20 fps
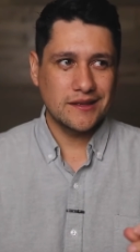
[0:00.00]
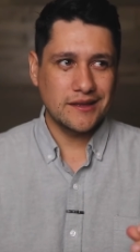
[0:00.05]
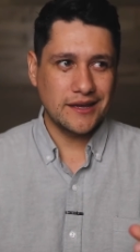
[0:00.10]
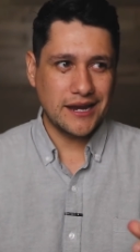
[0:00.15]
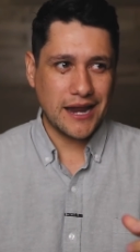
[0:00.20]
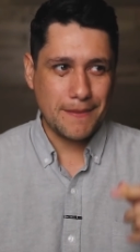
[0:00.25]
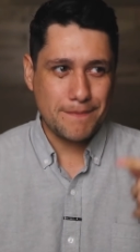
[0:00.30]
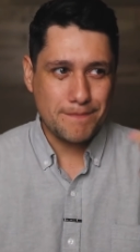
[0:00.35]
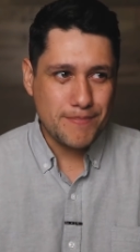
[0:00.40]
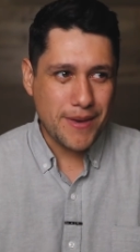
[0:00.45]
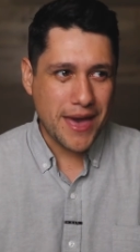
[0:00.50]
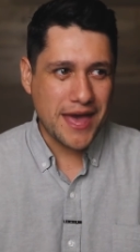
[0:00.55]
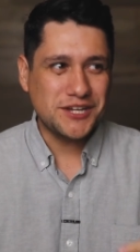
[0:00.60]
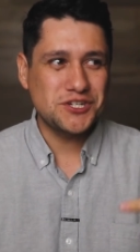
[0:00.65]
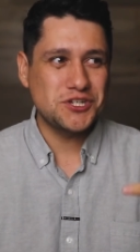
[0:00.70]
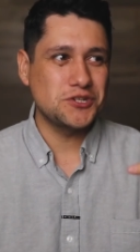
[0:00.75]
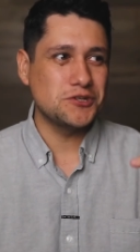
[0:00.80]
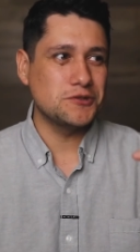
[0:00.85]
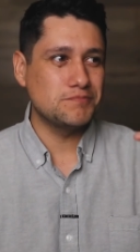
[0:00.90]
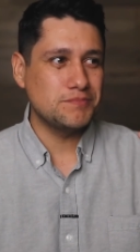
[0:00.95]
And I
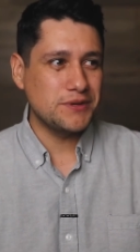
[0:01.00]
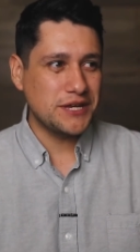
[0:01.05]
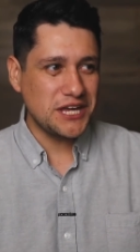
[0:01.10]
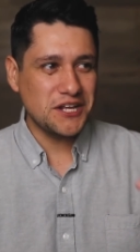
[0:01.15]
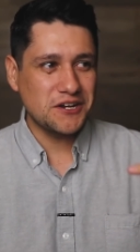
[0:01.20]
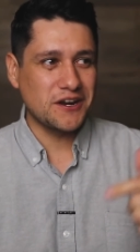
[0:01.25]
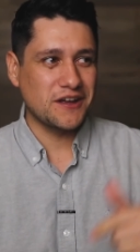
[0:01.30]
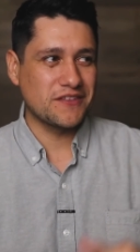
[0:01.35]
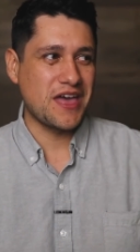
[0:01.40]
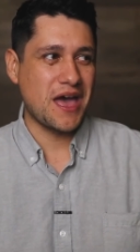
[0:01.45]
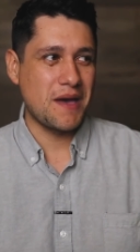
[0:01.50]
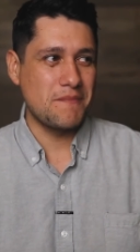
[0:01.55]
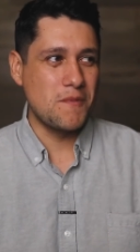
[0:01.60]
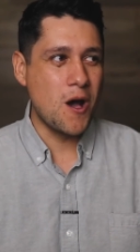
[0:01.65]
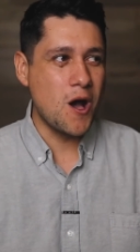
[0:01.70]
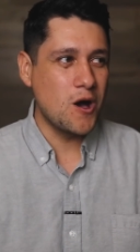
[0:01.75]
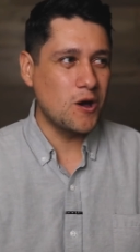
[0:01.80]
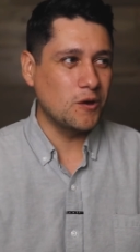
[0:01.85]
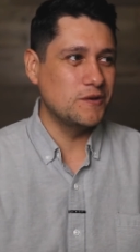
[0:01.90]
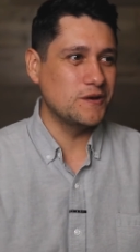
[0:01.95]
bet you Peter at
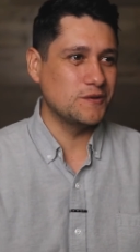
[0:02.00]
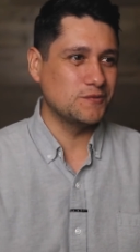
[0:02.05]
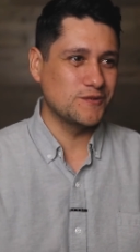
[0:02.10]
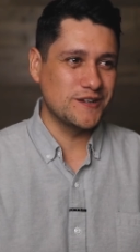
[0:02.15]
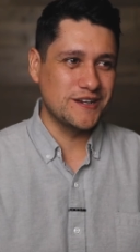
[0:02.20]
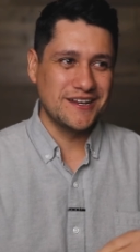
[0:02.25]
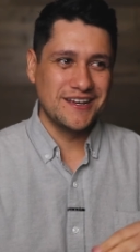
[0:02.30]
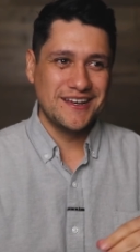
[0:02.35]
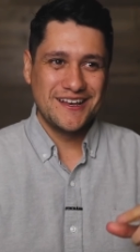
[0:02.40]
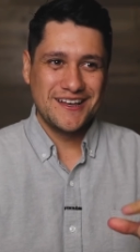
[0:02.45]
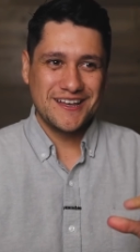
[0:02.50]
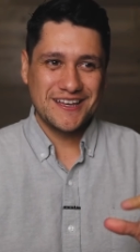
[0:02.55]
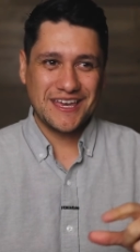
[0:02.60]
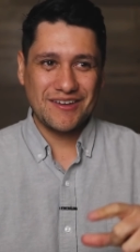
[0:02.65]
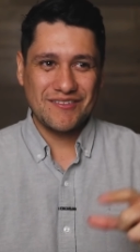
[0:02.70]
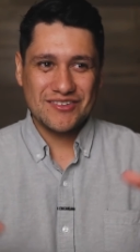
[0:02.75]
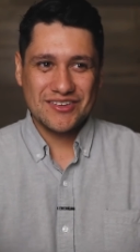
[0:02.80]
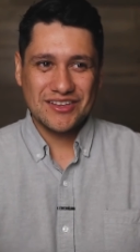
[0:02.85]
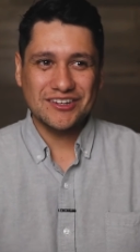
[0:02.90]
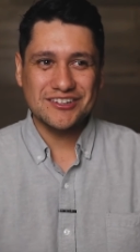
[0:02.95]
that moment would
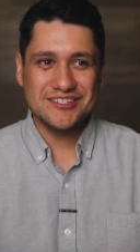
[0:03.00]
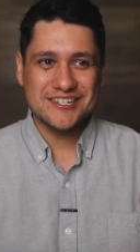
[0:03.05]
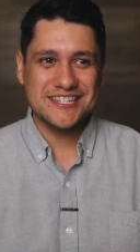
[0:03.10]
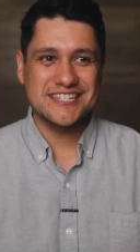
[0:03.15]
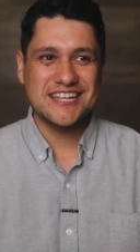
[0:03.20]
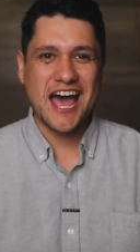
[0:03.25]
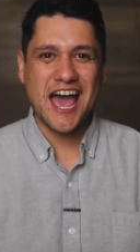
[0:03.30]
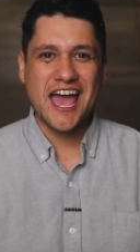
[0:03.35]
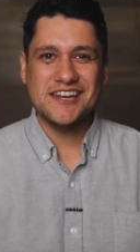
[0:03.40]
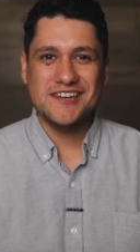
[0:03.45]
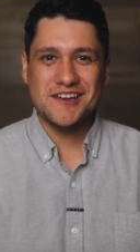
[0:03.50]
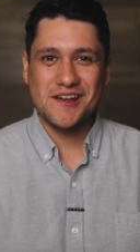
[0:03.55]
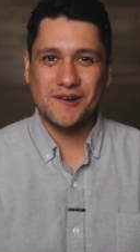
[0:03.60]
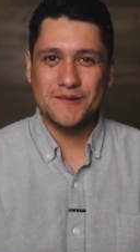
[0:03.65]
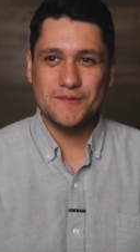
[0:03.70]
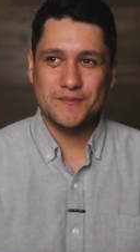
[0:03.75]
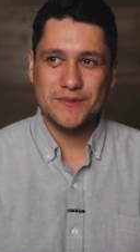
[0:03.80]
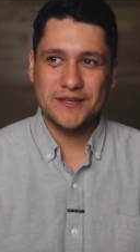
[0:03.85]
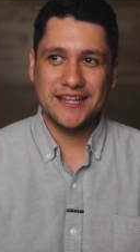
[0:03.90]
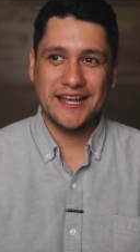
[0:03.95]
give a little side
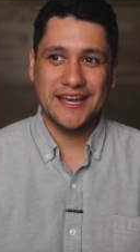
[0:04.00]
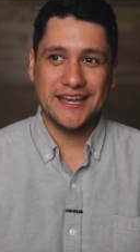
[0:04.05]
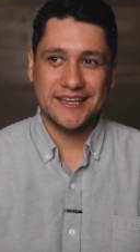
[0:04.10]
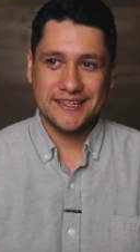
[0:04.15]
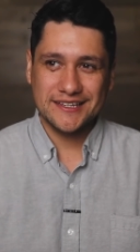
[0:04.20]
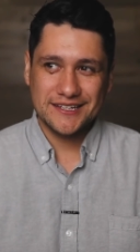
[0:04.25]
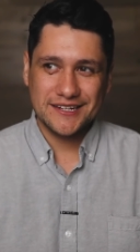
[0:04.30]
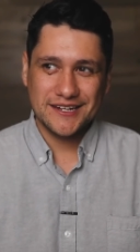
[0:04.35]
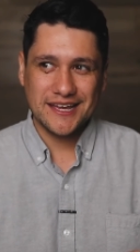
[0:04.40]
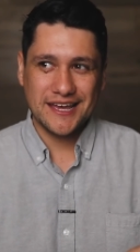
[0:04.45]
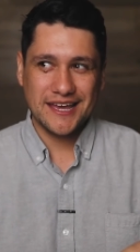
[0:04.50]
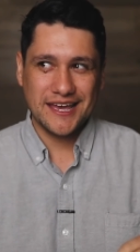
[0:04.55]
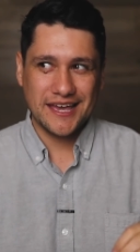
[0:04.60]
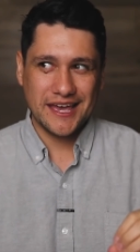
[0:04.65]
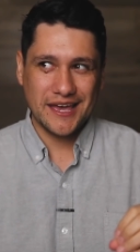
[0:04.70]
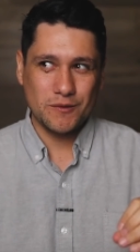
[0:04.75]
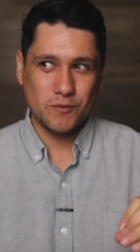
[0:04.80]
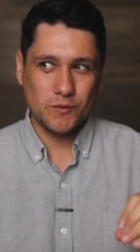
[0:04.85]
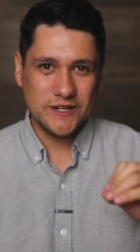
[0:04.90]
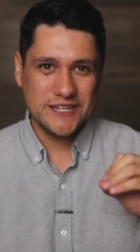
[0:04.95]
note and be like,
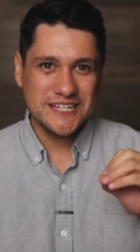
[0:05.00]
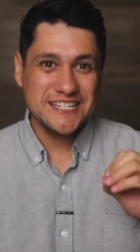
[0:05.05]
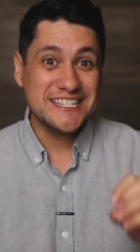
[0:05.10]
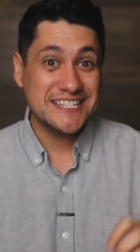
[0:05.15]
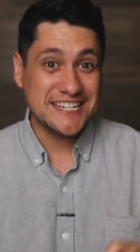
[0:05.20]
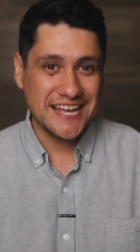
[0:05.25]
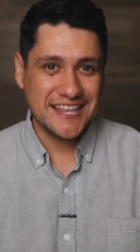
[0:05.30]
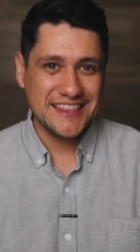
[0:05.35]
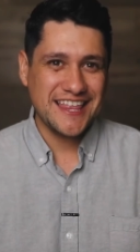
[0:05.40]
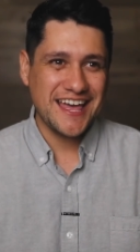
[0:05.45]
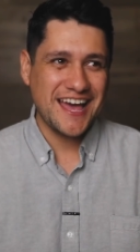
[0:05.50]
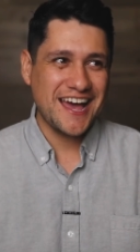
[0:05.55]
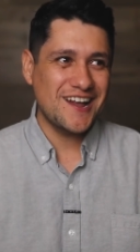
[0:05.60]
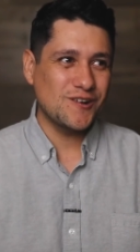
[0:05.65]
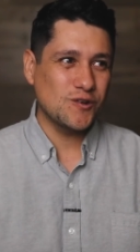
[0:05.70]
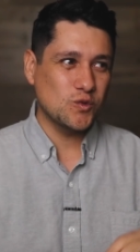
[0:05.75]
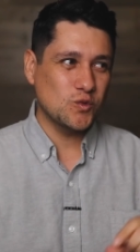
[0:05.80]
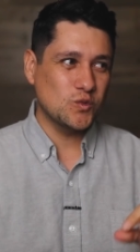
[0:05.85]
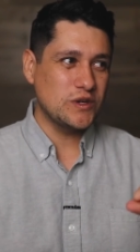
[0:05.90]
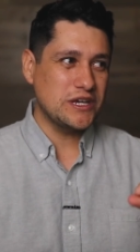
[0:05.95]
and when he said
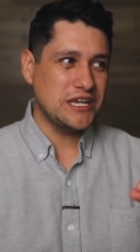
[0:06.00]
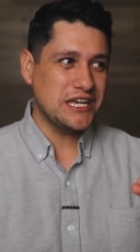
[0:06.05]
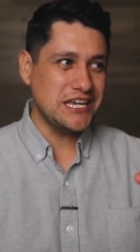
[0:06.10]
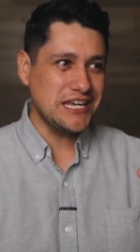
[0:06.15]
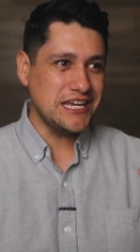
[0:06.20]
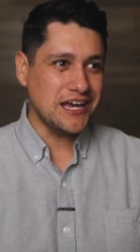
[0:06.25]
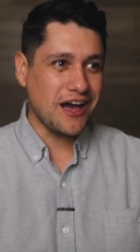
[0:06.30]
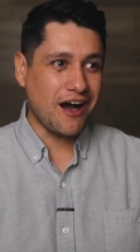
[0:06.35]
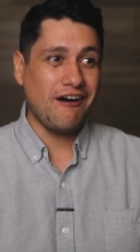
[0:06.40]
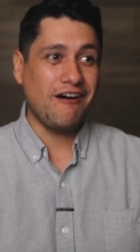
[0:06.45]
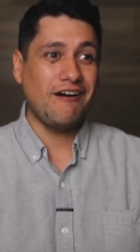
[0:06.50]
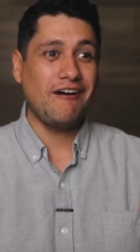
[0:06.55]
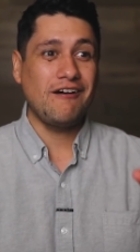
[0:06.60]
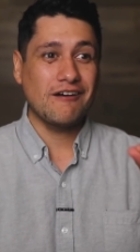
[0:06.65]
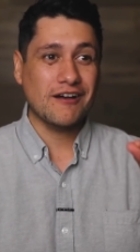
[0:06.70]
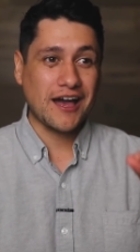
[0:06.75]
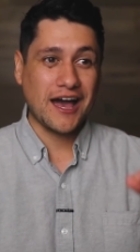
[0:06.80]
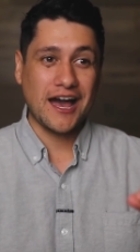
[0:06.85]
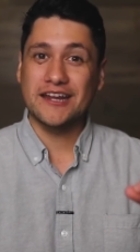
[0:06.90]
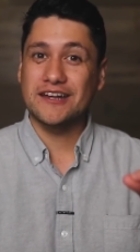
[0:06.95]
that, we
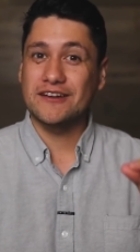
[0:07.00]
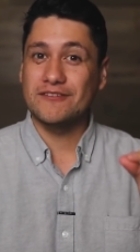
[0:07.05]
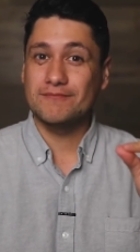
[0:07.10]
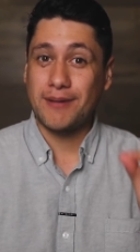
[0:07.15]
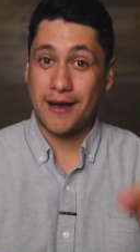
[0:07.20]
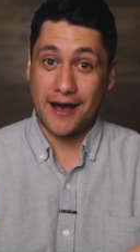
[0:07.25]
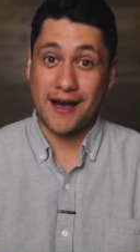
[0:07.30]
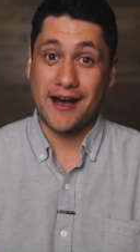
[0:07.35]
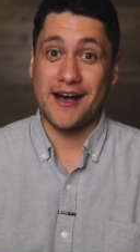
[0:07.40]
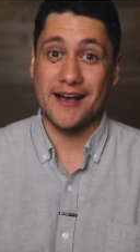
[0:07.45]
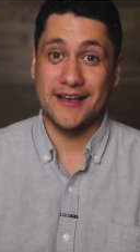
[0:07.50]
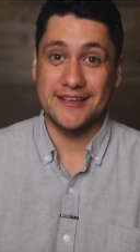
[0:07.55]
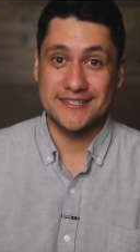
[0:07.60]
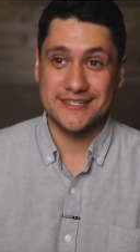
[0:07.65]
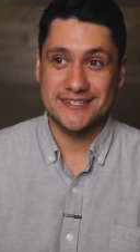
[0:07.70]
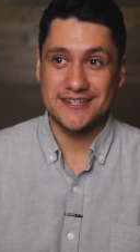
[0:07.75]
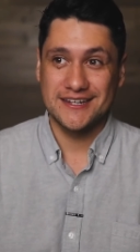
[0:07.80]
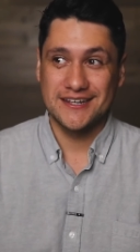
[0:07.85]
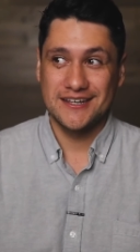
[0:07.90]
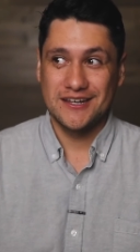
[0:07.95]
all kind of
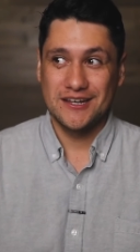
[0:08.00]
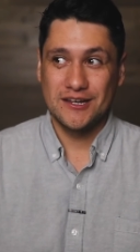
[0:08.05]
paused.